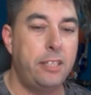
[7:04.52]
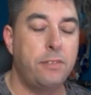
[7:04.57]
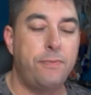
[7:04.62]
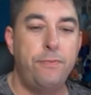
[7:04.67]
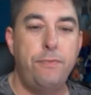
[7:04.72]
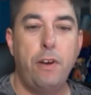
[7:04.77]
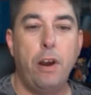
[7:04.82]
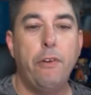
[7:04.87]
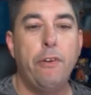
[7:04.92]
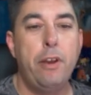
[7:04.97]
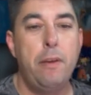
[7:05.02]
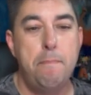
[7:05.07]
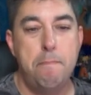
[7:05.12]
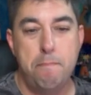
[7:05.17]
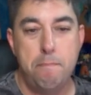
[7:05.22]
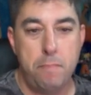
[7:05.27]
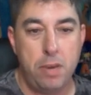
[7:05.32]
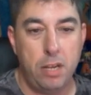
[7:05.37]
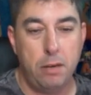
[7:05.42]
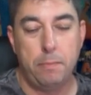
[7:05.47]
very
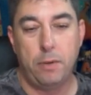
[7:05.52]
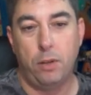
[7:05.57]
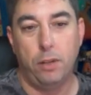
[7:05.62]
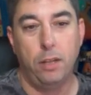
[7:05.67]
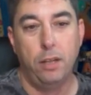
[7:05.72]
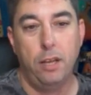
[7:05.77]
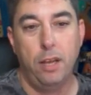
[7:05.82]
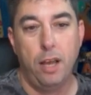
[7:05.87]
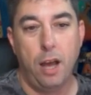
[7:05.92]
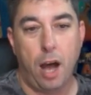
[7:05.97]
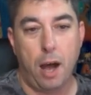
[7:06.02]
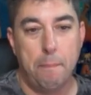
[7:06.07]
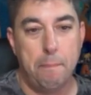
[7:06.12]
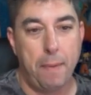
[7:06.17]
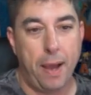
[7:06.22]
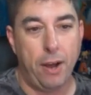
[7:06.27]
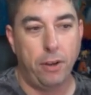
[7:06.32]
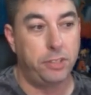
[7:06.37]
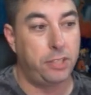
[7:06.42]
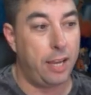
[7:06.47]
minimal
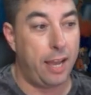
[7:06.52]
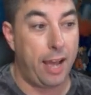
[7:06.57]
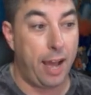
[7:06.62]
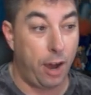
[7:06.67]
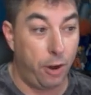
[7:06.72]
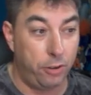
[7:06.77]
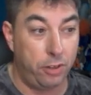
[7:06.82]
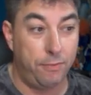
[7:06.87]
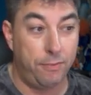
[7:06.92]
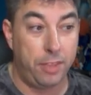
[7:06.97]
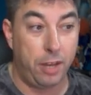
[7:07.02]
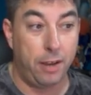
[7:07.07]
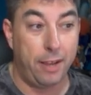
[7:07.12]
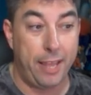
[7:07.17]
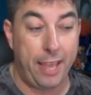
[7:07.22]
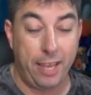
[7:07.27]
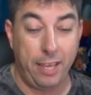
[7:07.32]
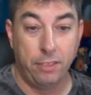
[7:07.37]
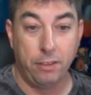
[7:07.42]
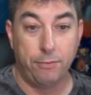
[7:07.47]
amount out of that
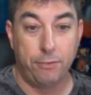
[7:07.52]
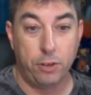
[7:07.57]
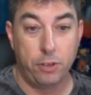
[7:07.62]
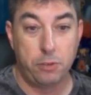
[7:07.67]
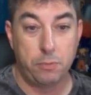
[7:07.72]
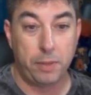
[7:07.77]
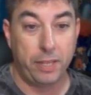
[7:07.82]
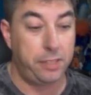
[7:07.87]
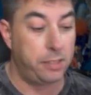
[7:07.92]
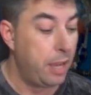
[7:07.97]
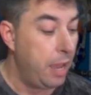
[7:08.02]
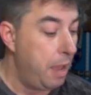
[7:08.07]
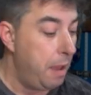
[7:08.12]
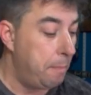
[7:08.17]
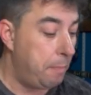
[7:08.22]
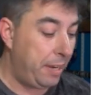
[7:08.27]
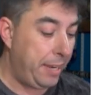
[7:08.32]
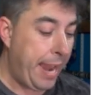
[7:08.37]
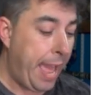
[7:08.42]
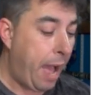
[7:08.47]
in the first place.
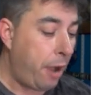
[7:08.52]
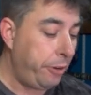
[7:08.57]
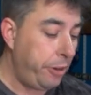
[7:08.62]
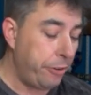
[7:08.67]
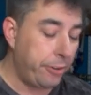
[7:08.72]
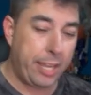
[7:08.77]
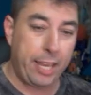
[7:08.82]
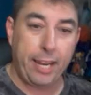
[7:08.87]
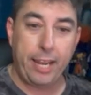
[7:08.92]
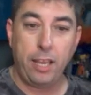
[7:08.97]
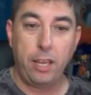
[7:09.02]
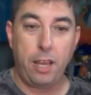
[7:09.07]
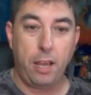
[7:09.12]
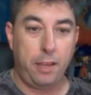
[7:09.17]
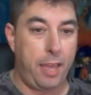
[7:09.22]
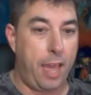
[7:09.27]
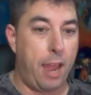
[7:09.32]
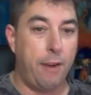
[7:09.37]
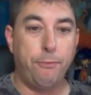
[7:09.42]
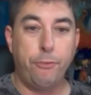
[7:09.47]
But now you're getting
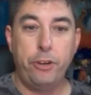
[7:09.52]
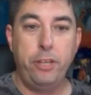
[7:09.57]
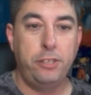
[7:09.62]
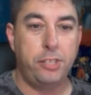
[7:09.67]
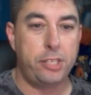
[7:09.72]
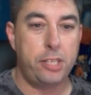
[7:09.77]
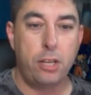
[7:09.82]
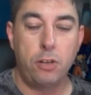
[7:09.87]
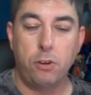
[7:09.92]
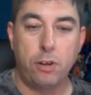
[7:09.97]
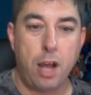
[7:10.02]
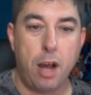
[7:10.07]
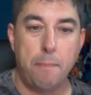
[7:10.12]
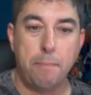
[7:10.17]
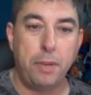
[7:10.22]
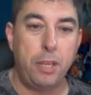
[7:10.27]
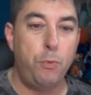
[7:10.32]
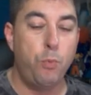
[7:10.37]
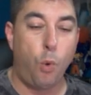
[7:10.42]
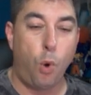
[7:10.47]
every single
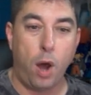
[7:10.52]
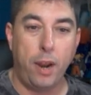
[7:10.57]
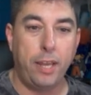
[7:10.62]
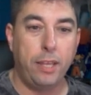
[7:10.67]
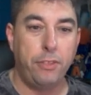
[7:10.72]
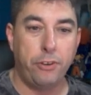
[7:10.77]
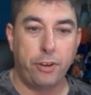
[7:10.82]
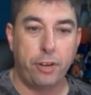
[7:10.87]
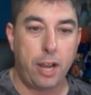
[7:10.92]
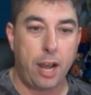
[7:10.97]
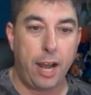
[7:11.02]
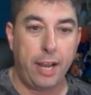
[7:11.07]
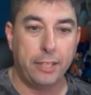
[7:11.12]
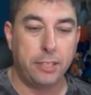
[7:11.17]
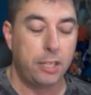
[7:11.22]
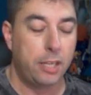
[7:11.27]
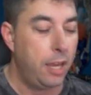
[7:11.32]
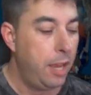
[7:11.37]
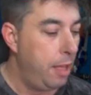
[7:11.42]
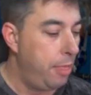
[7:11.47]
company wanting their cut.
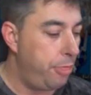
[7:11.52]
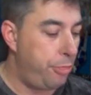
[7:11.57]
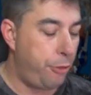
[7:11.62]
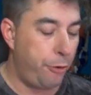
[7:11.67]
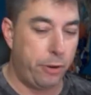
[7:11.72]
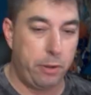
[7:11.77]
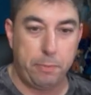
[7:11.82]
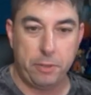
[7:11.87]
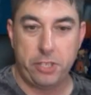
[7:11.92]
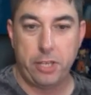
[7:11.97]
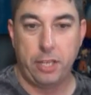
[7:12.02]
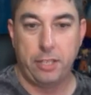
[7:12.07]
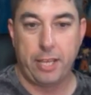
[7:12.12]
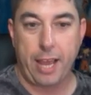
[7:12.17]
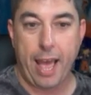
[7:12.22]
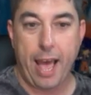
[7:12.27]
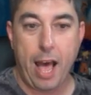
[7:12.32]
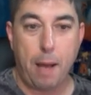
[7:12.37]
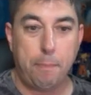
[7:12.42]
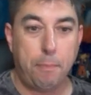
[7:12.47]
30%
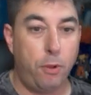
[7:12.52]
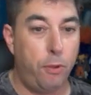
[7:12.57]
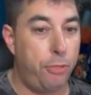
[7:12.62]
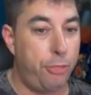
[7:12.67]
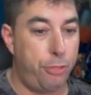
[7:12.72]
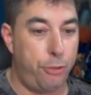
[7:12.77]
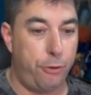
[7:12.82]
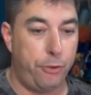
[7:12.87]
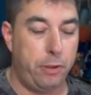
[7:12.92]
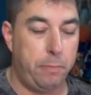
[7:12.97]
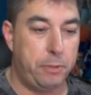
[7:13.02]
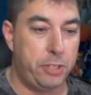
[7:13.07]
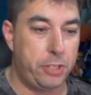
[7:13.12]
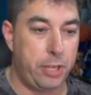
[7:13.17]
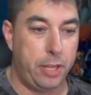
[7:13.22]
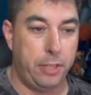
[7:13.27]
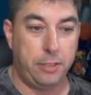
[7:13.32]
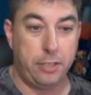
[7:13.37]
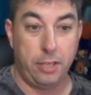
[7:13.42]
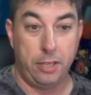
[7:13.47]
to Apple,
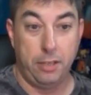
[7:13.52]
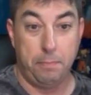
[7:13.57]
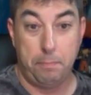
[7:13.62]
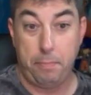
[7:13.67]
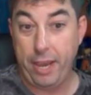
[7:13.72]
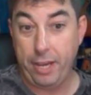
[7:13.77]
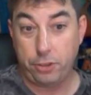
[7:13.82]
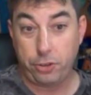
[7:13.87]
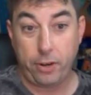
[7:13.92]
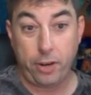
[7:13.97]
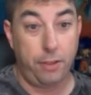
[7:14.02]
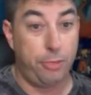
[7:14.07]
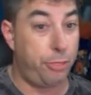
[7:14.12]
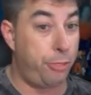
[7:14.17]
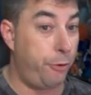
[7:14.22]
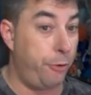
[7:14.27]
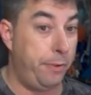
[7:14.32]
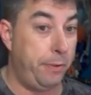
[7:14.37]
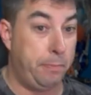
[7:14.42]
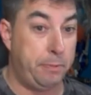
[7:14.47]
30% to Patreon,
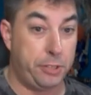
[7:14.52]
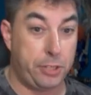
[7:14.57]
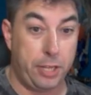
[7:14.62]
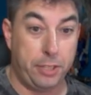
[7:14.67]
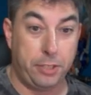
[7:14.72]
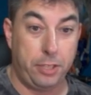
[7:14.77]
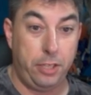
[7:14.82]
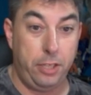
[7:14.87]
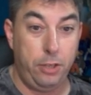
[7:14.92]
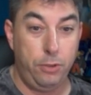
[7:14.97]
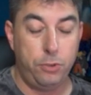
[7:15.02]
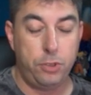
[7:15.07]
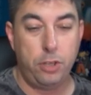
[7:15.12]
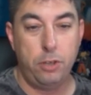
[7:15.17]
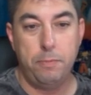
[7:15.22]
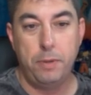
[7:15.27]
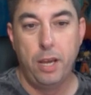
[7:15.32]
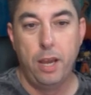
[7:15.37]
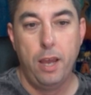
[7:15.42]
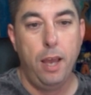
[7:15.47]
30% to
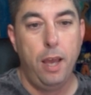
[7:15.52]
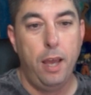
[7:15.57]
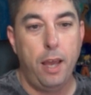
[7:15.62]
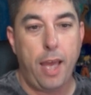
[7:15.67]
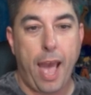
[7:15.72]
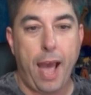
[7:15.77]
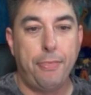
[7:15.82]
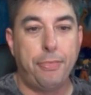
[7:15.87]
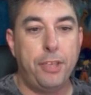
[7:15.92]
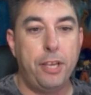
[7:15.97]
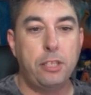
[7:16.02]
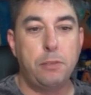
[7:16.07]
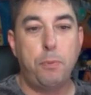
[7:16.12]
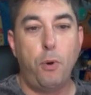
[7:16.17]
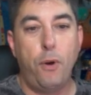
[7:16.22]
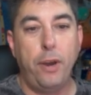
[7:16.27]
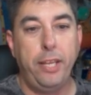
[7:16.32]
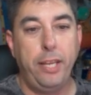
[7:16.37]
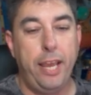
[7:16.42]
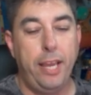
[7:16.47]
YouTube. At this
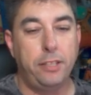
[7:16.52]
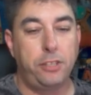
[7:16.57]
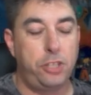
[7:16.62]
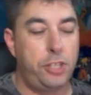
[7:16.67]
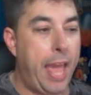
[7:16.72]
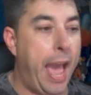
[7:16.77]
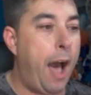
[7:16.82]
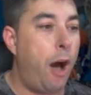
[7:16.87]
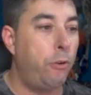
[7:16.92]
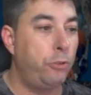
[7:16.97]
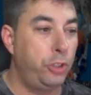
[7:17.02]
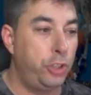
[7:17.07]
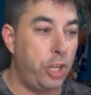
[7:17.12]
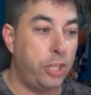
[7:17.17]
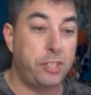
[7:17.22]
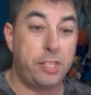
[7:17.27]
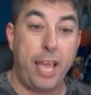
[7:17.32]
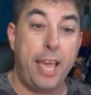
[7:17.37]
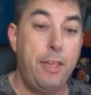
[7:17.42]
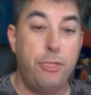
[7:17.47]
point, it's now
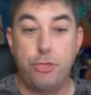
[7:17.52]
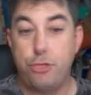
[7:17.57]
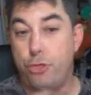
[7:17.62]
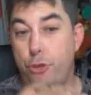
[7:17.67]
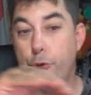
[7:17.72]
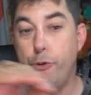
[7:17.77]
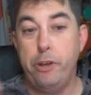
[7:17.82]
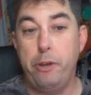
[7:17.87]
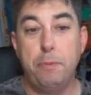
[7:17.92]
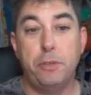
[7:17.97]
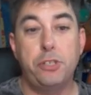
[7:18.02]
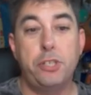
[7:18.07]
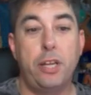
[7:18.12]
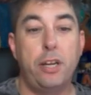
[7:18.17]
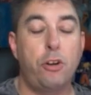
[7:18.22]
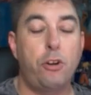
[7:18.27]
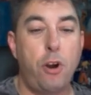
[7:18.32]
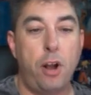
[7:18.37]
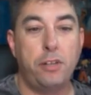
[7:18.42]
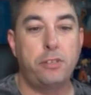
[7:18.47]
just a 30%
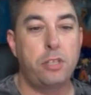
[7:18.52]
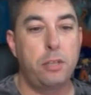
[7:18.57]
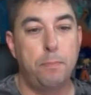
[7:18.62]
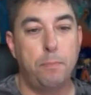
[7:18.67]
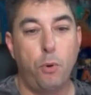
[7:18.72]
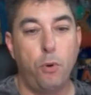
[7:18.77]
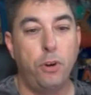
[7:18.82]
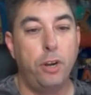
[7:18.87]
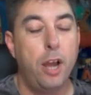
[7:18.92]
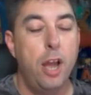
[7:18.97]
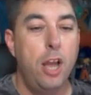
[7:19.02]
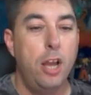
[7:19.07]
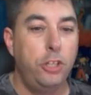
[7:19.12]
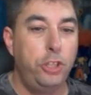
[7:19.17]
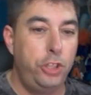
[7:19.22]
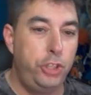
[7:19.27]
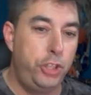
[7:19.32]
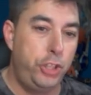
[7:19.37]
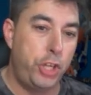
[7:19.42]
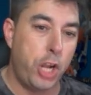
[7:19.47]
across the board
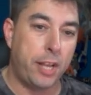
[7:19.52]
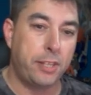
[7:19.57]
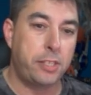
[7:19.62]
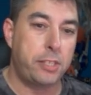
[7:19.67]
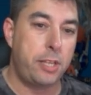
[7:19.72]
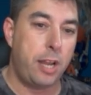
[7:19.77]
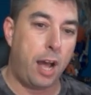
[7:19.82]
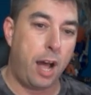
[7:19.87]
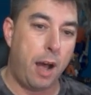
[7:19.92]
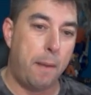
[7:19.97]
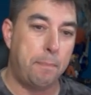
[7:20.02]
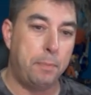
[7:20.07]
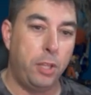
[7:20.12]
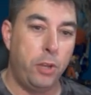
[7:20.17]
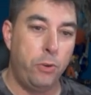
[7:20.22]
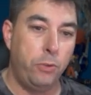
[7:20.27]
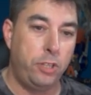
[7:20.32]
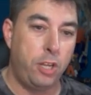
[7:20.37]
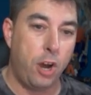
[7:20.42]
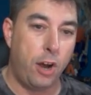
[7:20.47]
just to
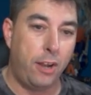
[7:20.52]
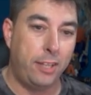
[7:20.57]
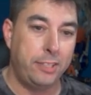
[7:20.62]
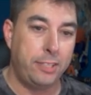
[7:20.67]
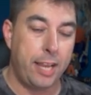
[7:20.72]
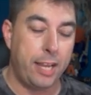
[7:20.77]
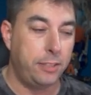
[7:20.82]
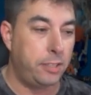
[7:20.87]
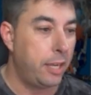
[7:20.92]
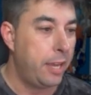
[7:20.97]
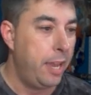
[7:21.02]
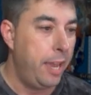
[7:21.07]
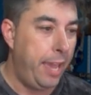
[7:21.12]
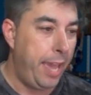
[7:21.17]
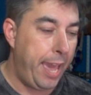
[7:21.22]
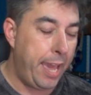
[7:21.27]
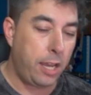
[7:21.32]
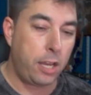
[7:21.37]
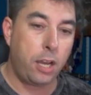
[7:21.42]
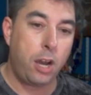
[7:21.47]
upload content.
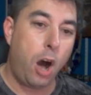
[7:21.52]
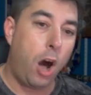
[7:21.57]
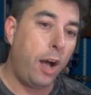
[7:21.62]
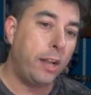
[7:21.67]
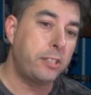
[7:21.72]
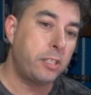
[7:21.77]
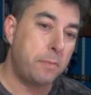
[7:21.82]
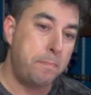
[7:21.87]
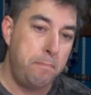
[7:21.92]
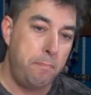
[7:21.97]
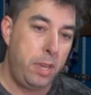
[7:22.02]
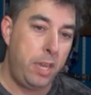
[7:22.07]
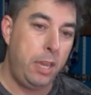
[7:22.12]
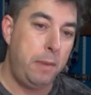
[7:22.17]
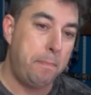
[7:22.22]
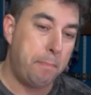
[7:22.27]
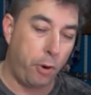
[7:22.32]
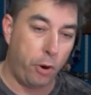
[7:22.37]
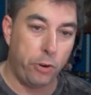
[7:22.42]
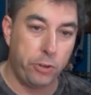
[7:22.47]
It costs me
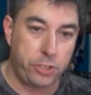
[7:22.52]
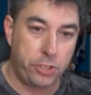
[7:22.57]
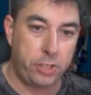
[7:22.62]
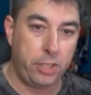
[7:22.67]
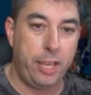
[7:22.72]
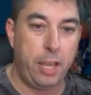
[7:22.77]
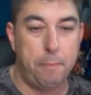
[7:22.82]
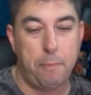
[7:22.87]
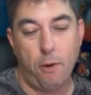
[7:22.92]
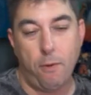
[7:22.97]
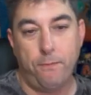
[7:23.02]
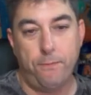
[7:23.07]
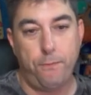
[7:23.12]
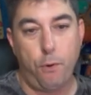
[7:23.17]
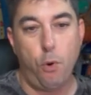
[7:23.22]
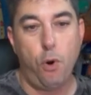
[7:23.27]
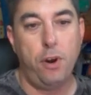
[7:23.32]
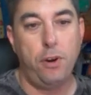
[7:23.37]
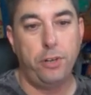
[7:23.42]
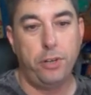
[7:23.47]
personally about
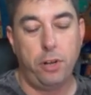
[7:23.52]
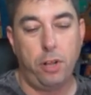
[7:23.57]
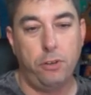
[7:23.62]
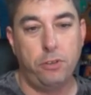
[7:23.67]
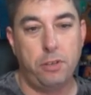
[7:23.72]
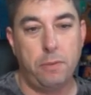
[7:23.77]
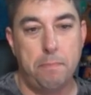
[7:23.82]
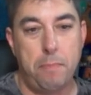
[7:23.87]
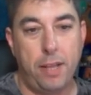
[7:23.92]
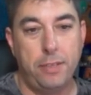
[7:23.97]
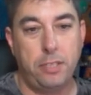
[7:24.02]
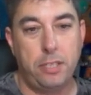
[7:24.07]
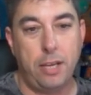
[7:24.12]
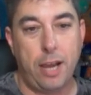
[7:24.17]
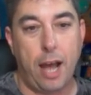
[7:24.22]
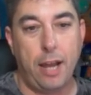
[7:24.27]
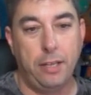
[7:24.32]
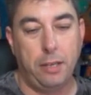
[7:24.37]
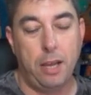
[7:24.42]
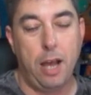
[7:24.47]
$400 a month to
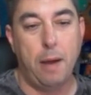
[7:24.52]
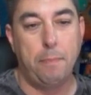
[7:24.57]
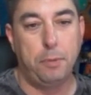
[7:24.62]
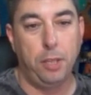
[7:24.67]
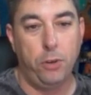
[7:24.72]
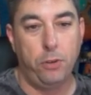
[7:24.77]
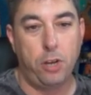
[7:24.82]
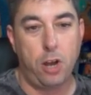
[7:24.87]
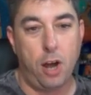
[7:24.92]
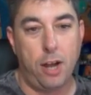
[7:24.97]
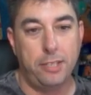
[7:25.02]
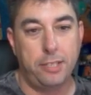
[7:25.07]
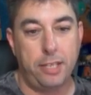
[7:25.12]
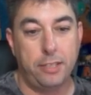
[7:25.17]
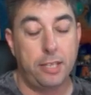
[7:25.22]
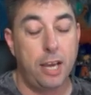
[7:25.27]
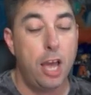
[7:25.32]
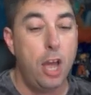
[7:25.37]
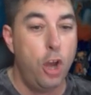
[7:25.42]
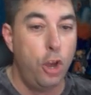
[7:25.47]
upload
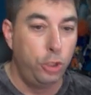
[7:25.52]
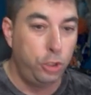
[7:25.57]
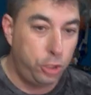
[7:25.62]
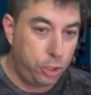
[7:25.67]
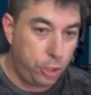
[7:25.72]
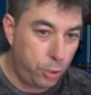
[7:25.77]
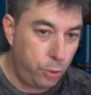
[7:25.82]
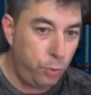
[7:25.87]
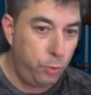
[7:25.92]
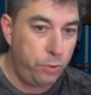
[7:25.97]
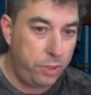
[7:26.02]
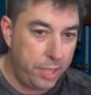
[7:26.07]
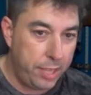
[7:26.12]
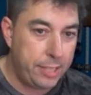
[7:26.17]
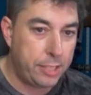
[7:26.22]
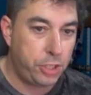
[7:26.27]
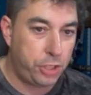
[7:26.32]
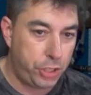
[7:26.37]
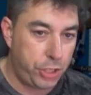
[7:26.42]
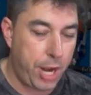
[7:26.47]
content to
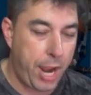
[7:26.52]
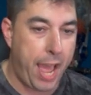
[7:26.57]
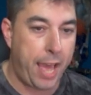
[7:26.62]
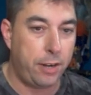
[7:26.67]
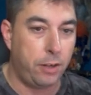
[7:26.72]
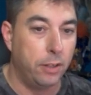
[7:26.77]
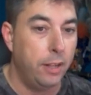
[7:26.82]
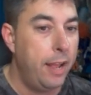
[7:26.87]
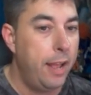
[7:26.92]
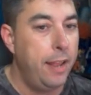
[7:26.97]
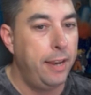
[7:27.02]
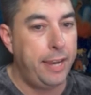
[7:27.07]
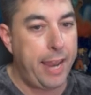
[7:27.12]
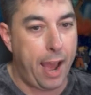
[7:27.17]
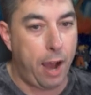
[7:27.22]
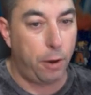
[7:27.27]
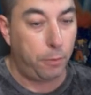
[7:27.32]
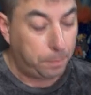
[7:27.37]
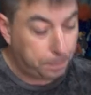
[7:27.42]
this channel. Now,